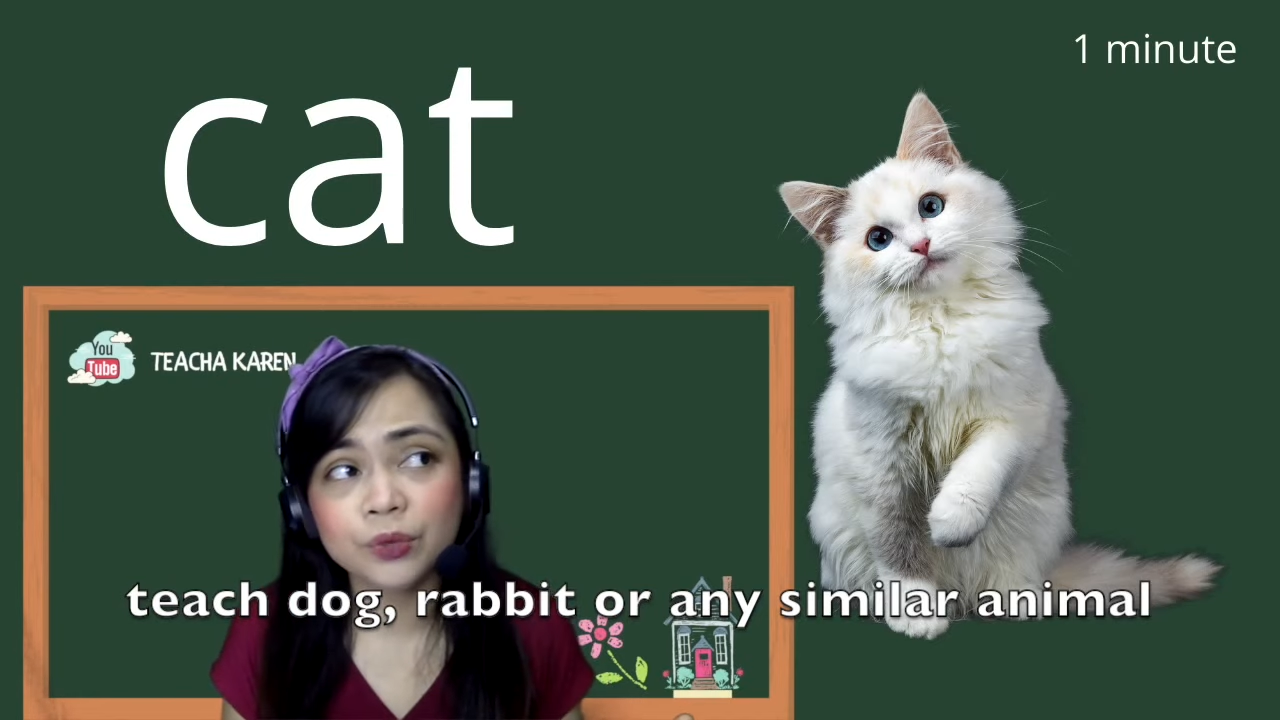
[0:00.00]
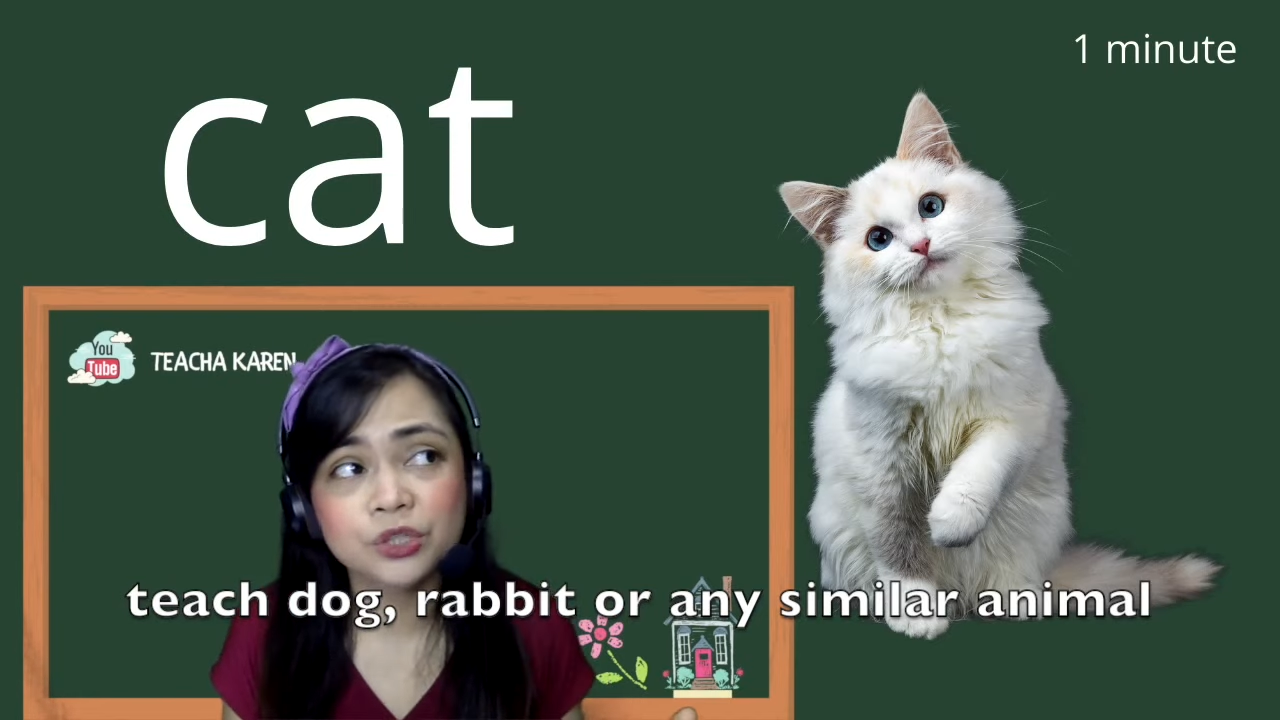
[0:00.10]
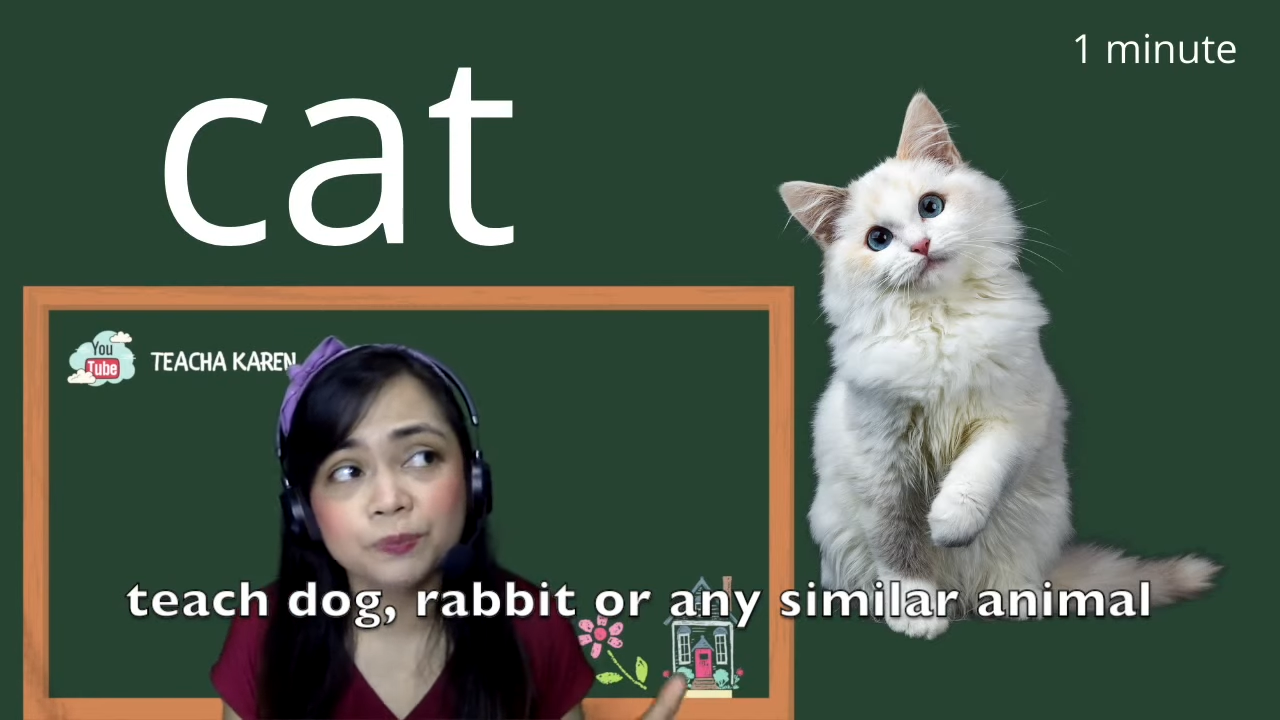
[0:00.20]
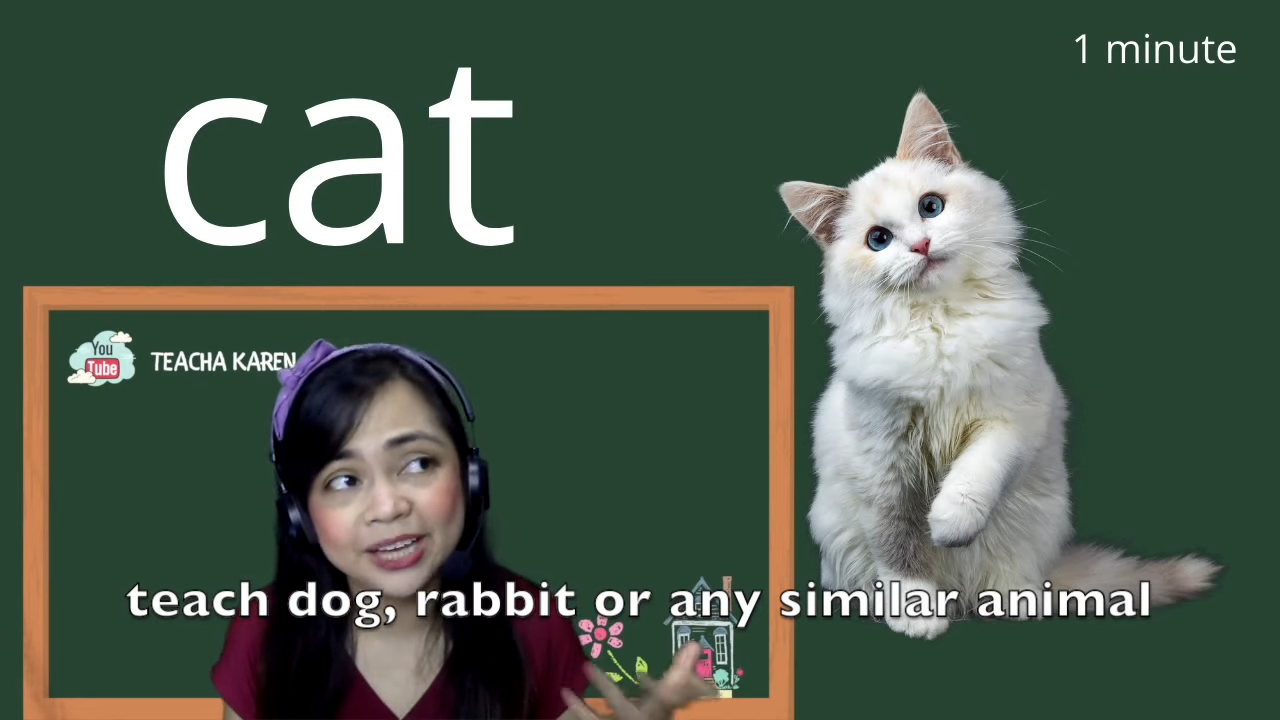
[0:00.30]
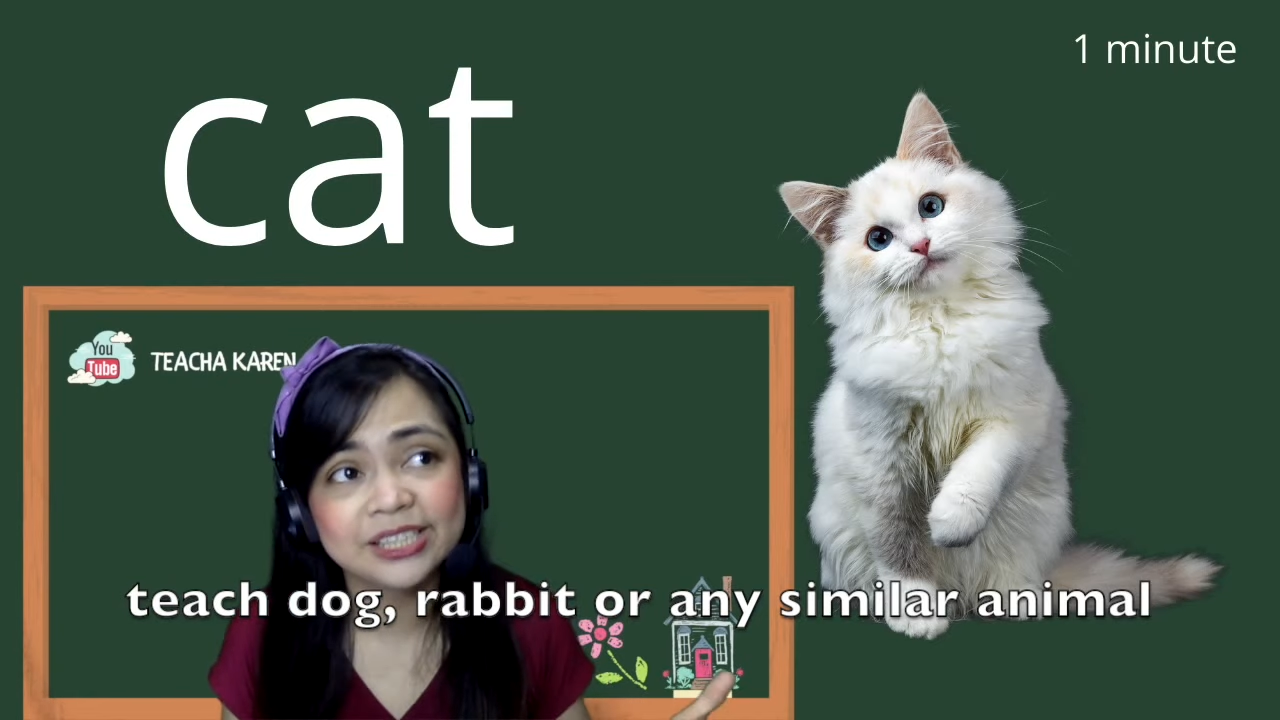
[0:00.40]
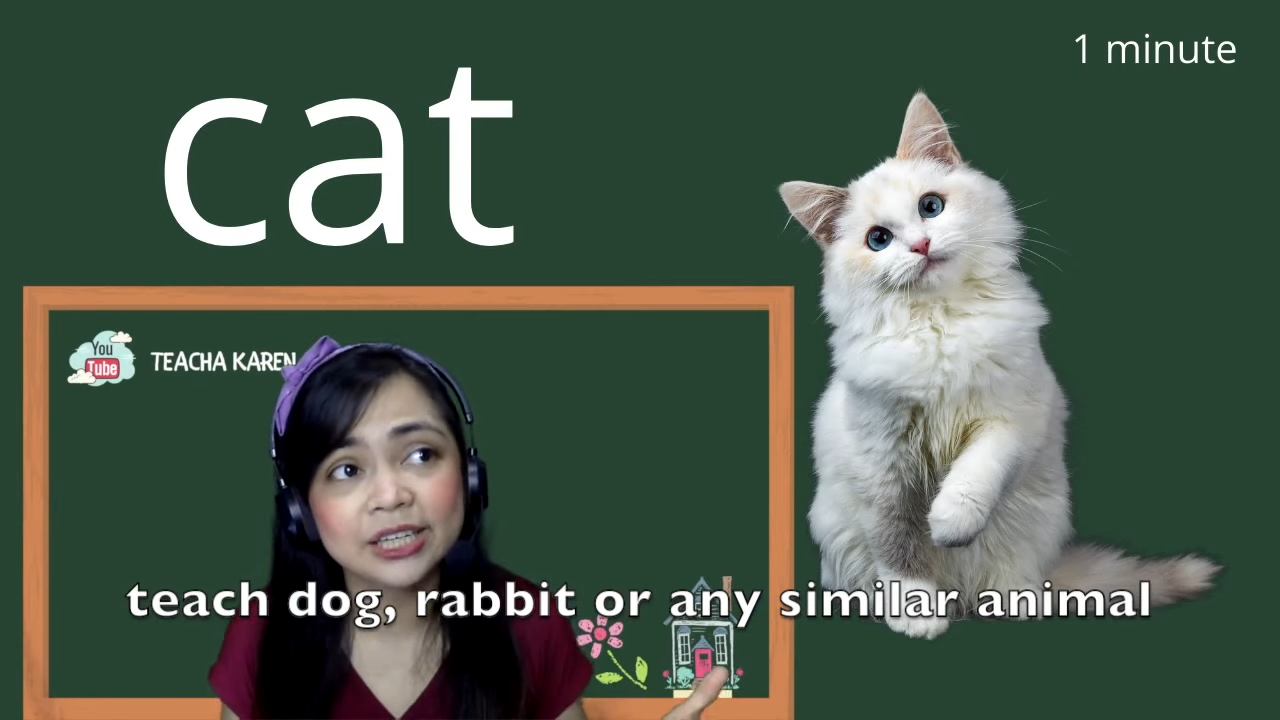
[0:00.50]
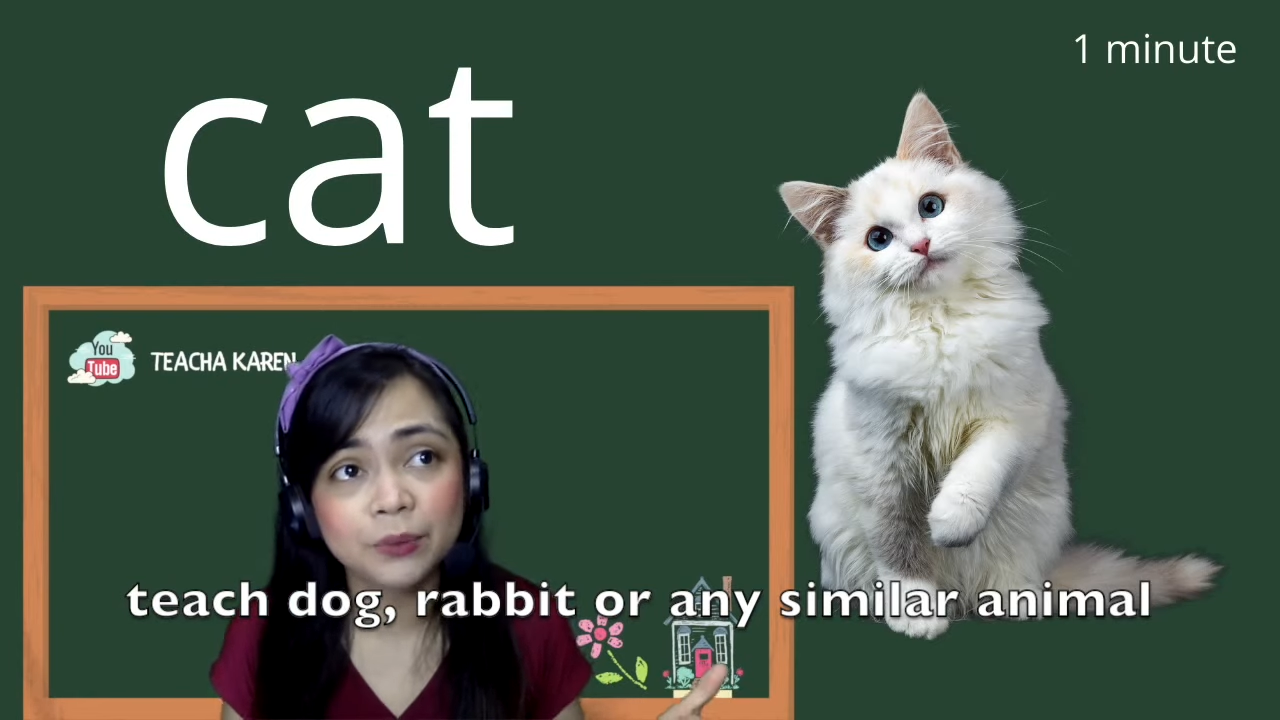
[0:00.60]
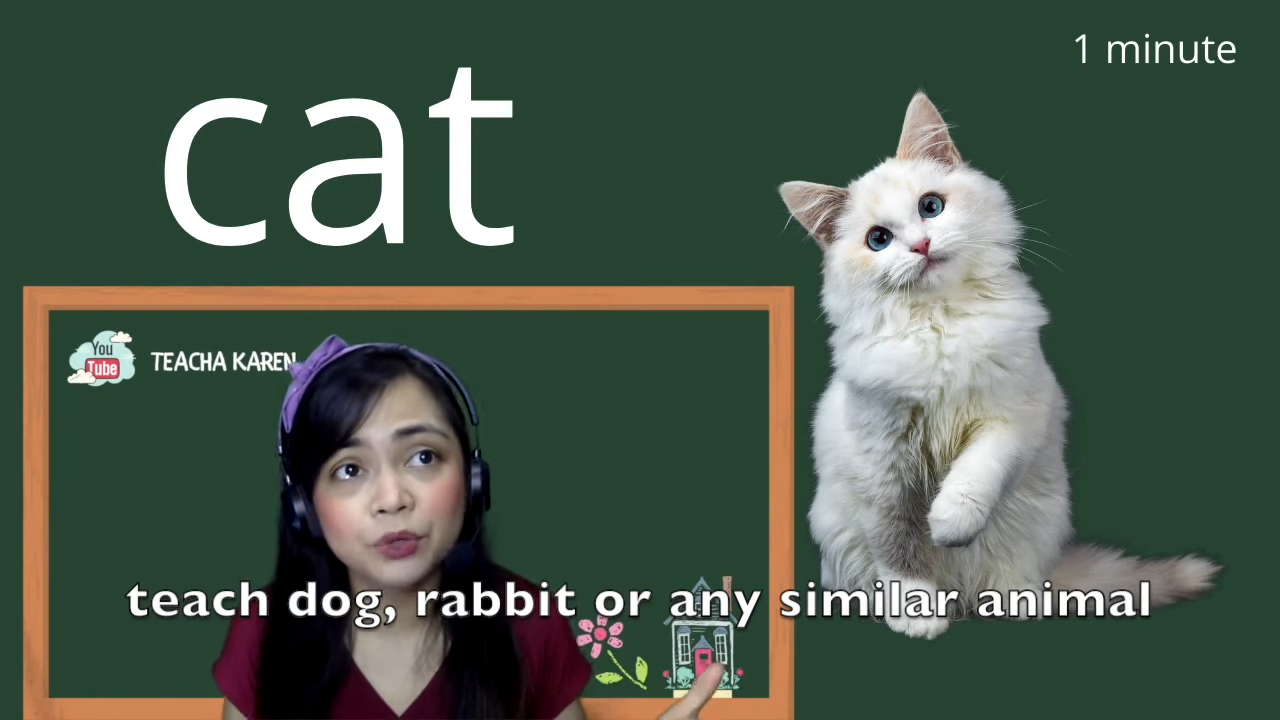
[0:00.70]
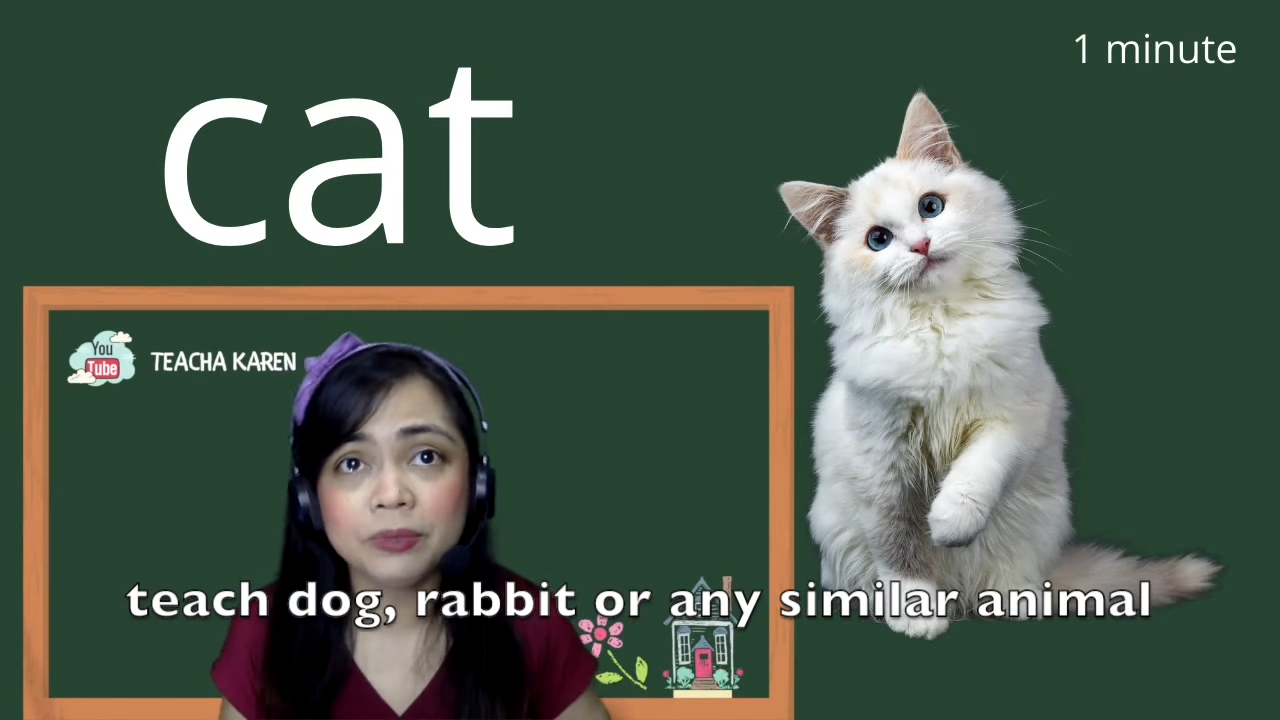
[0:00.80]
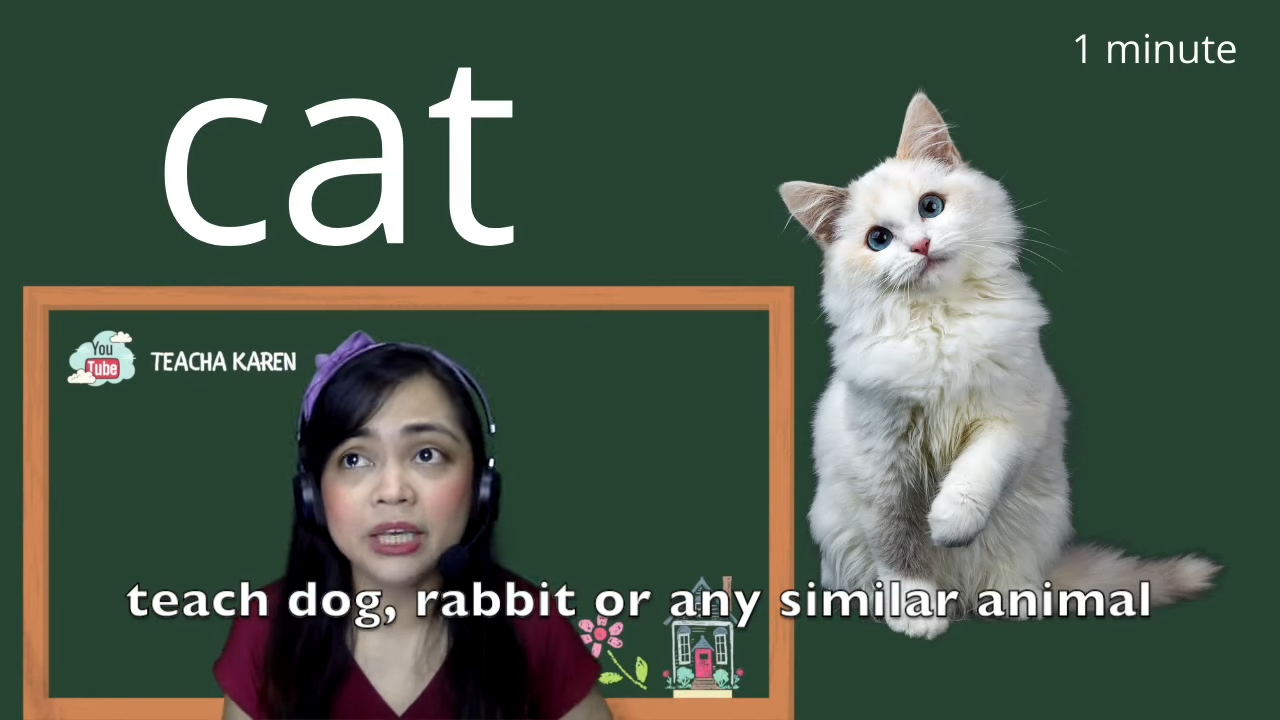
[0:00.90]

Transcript: which basically would